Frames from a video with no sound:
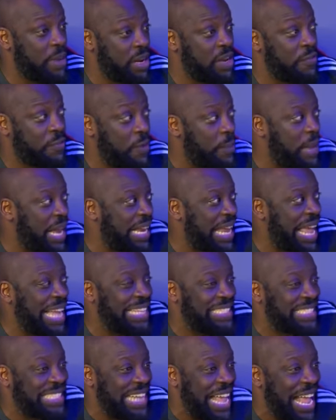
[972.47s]
for my
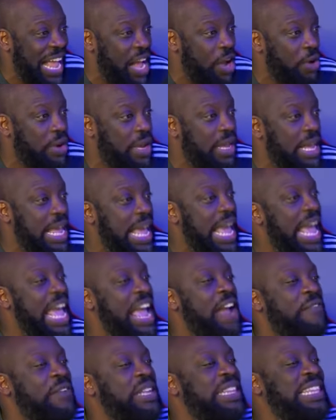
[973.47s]
lights now. Your,
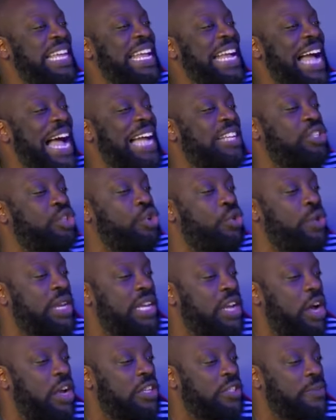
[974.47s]
Everything 40s, I do, it
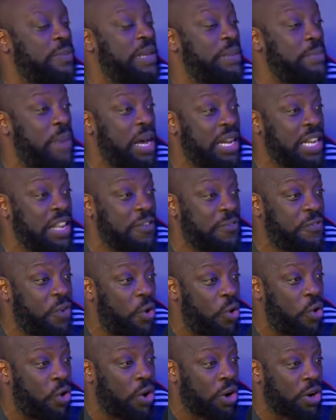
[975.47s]
costs me money
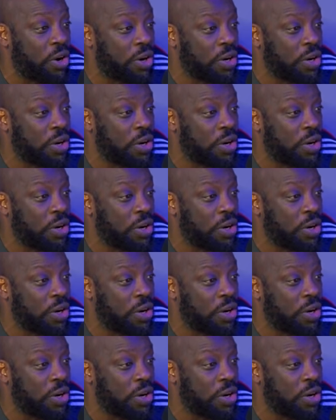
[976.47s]
for.